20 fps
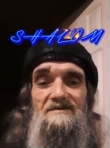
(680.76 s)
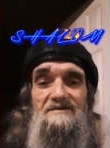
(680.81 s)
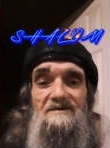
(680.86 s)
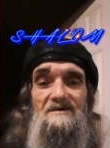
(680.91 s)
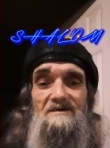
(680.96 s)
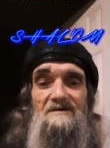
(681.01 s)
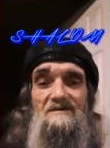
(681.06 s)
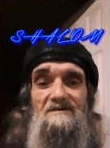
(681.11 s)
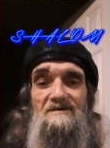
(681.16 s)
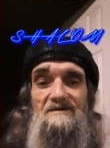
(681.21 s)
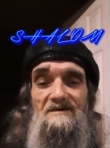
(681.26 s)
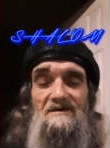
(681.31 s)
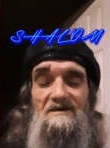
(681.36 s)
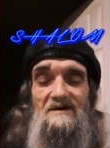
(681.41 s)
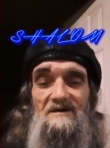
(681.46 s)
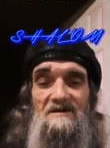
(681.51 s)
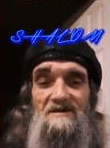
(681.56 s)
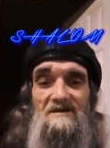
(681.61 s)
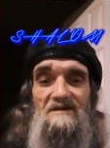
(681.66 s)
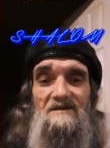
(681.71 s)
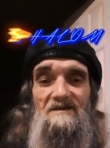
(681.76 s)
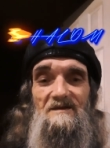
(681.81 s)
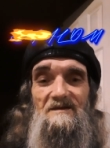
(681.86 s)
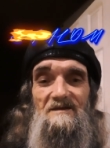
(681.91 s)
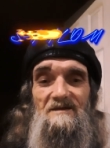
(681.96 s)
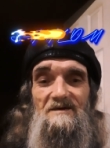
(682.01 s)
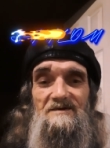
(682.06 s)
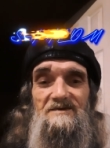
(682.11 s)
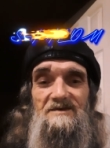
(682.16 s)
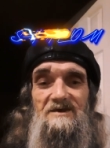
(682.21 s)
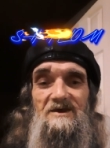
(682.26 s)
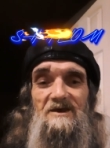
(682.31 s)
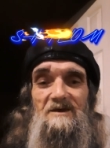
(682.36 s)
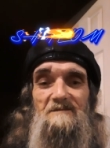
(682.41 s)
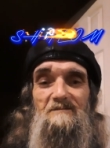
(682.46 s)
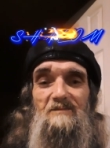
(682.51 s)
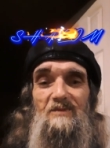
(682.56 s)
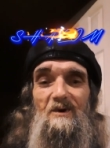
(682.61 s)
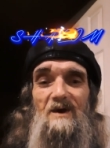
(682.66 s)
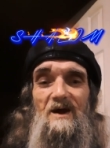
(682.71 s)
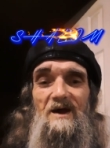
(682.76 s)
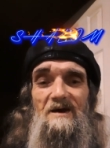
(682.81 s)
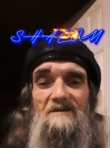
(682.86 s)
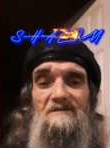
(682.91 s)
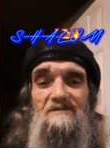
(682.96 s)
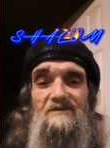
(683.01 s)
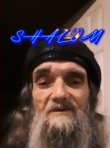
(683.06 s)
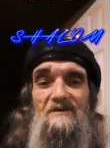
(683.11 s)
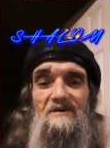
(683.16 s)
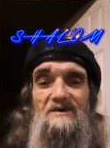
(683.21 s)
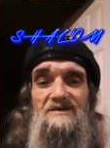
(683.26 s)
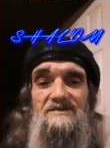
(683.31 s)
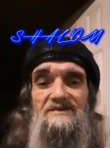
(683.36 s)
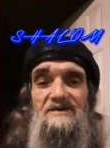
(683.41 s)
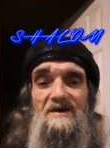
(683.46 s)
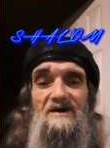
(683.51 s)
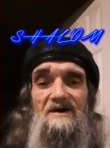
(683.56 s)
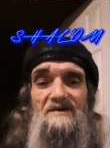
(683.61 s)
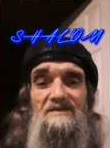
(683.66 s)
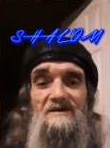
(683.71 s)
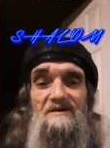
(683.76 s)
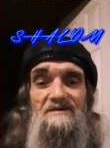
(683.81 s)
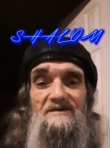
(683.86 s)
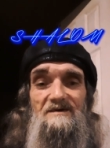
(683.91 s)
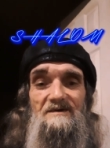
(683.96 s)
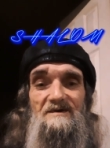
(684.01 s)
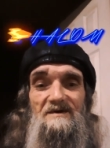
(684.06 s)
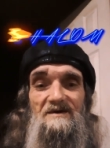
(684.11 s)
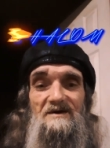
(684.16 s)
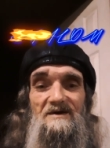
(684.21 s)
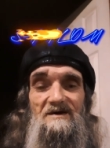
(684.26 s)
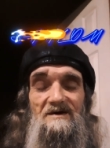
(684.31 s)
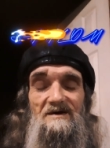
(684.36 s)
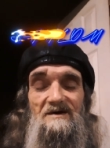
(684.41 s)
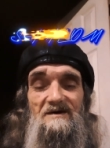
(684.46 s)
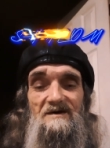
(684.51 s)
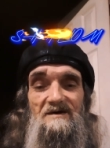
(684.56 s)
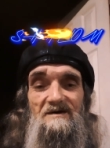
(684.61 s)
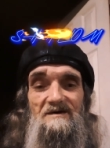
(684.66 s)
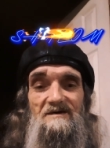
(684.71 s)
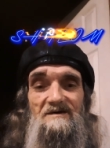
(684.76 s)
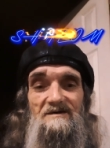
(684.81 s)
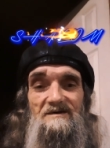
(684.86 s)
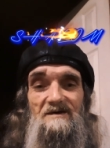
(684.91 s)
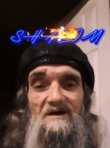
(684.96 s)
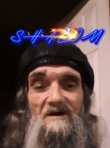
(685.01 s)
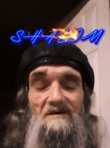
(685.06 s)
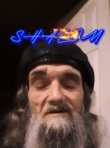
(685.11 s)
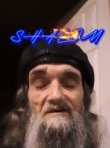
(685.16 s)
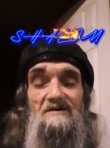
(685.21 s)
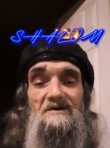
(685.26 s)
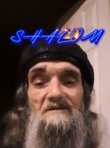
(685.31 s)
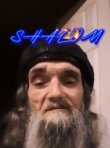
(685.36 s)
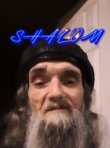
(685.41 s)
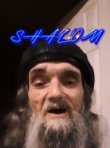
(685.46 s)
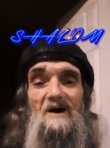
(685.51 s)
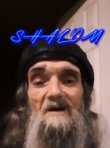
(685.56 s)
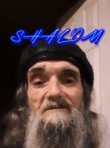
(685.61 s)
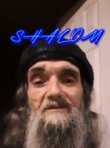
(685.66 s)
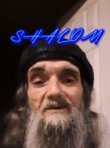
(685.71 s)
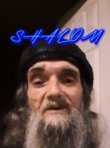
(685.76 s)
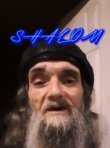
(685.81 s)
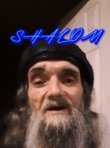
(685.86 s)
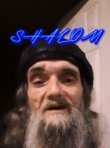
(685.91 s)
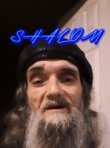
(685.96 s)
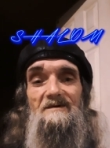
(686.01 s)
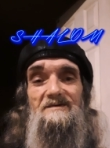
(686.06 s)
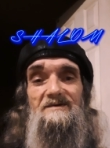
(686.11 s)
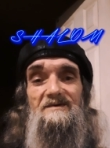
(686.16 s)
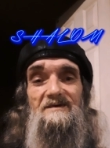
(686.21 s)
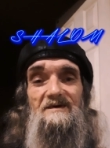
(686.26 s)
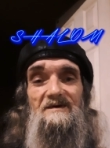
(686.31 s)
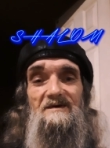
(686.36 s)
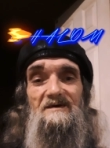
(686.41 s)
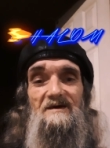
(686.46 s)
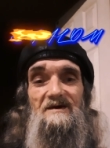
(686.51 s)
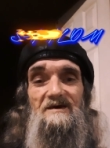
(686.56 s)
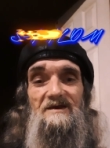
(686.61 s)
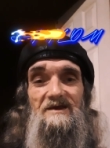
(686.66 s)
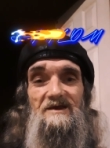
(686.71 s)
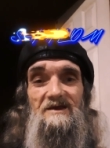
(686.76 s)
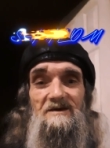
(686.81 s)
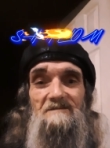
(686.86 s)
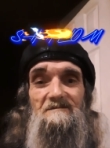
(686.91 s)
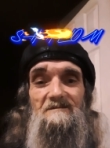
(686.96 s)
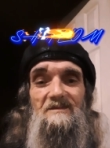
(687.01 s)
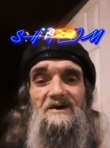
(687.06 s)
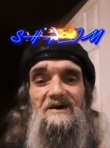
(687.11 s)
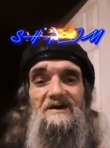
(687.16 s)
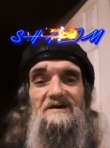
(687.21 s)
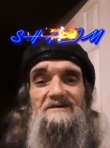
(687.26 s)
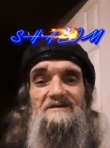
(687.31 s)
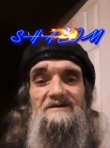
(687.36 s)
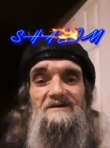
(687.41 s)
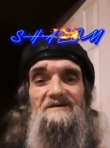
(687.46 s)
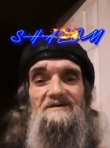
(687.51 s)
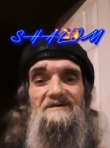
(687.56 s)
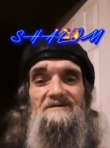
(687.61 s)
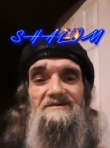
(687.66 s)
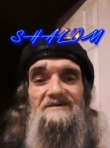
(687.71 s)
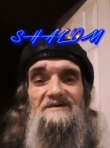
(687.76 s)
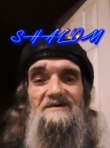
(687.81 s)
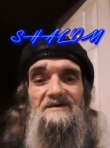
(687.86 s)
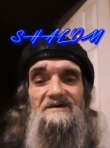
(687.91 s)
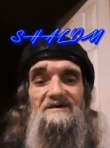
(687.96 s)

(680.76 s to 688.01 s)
So, let's keep praying for each other. Y'all are in my prayers. Keep me in yours.